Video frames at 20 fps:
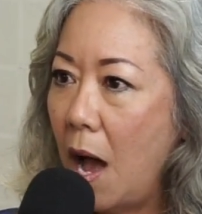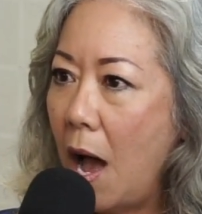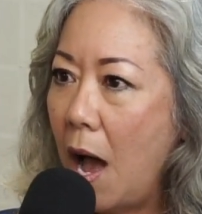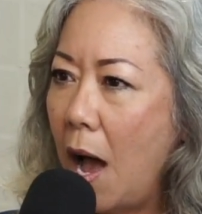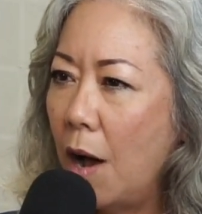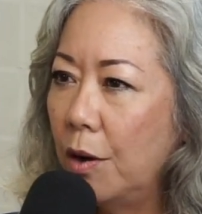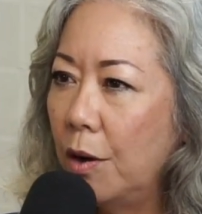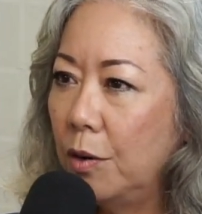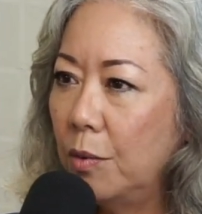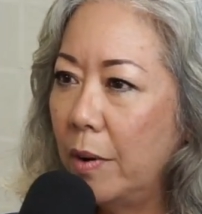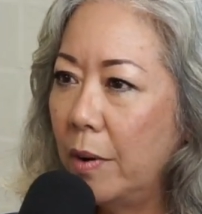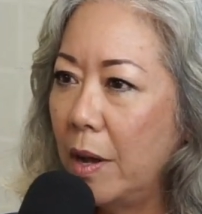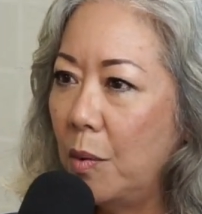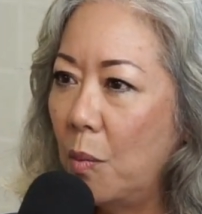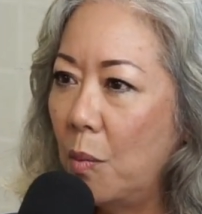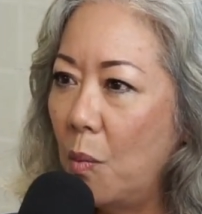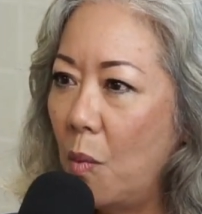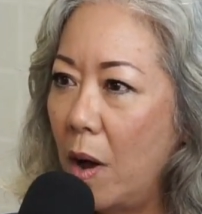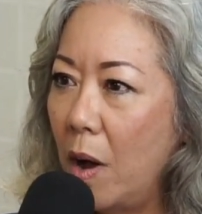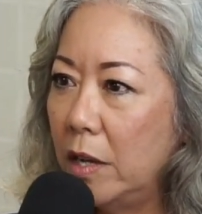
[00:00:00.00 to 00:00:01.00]
how do I
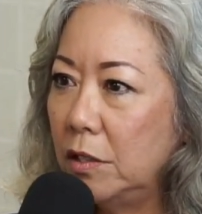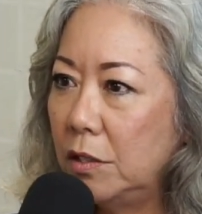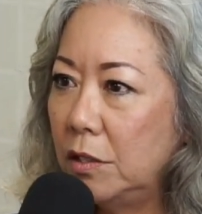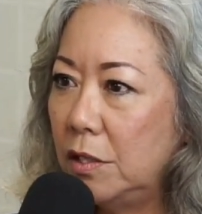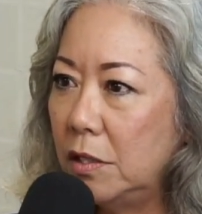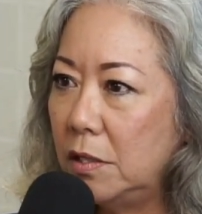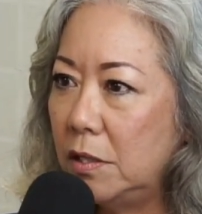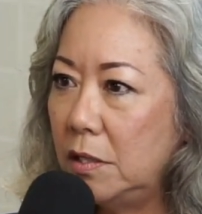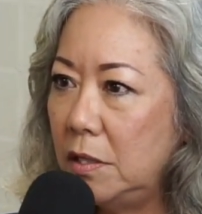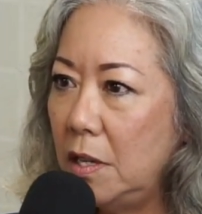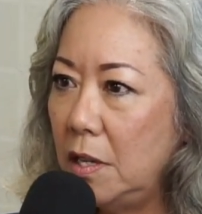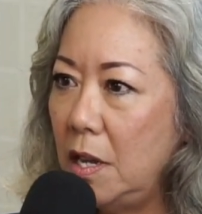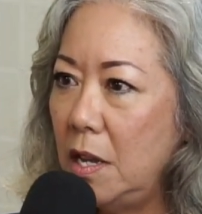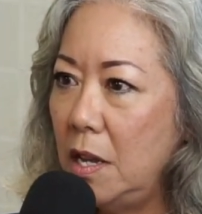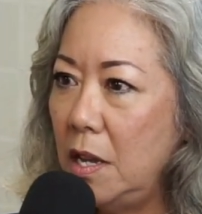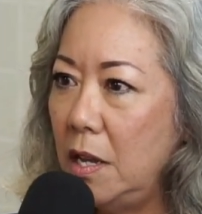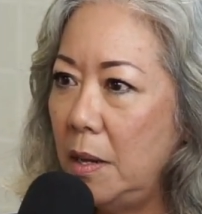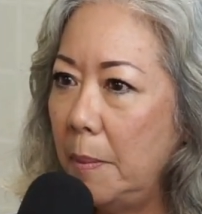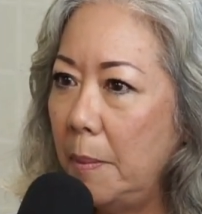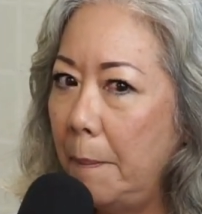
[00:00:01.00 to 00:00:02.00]
want to
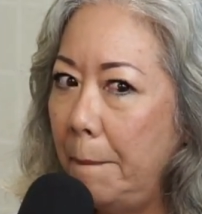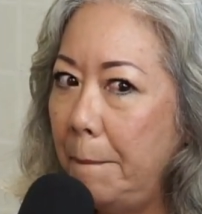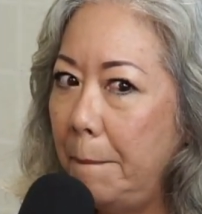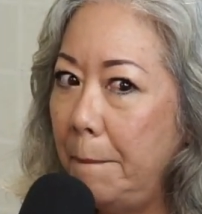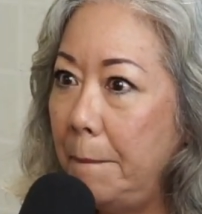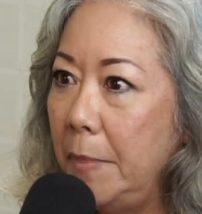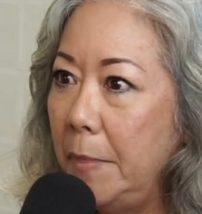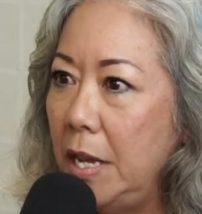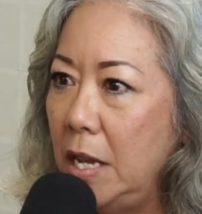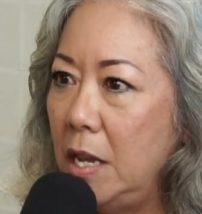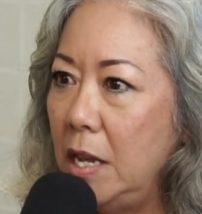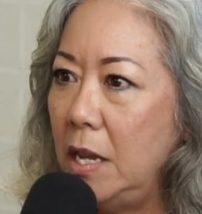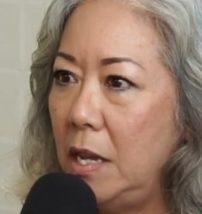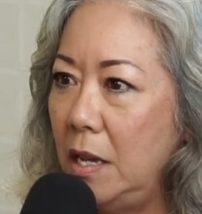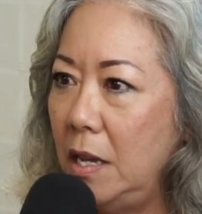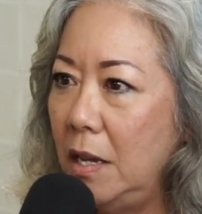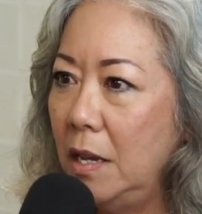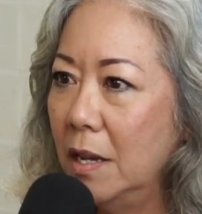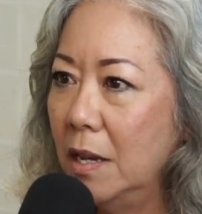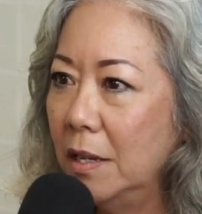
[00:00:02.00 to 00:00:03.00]
see
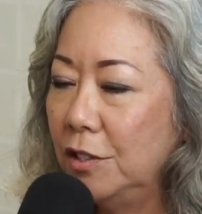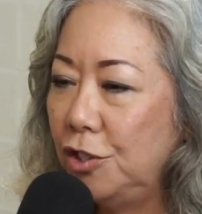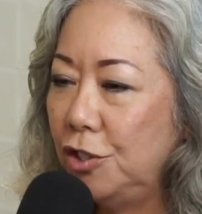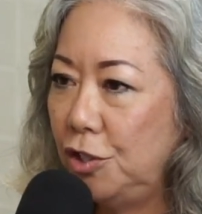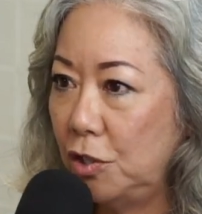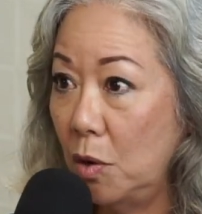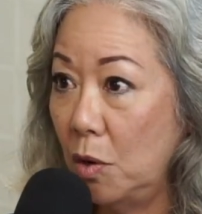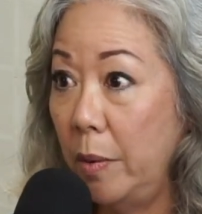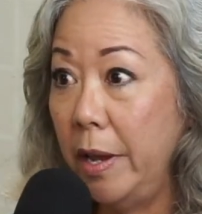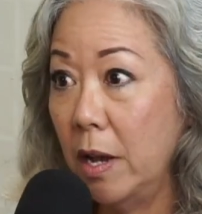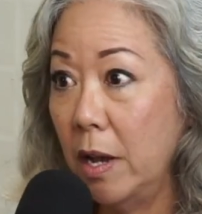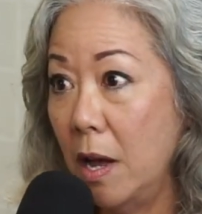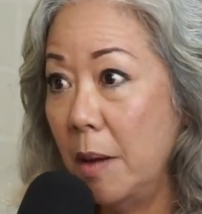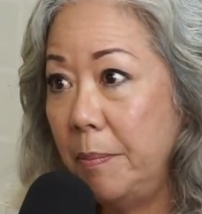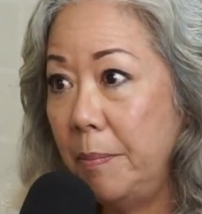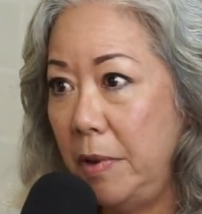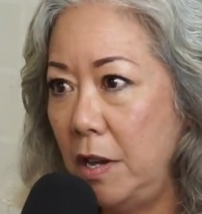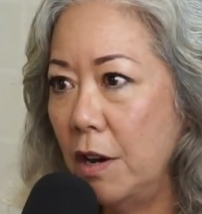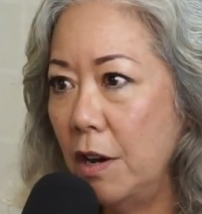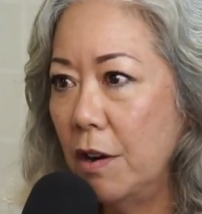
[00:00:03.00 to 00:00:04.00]
me showing
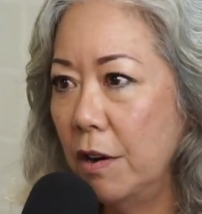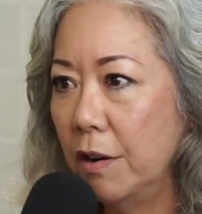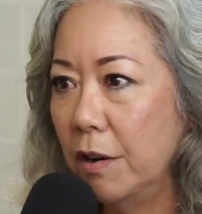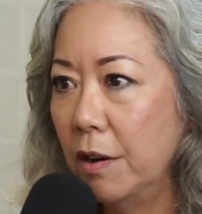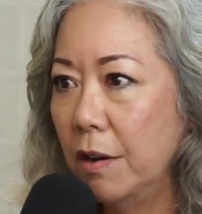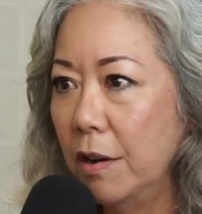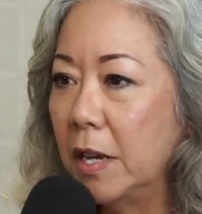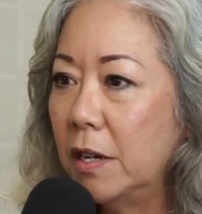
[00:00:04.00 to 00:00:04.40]
up here?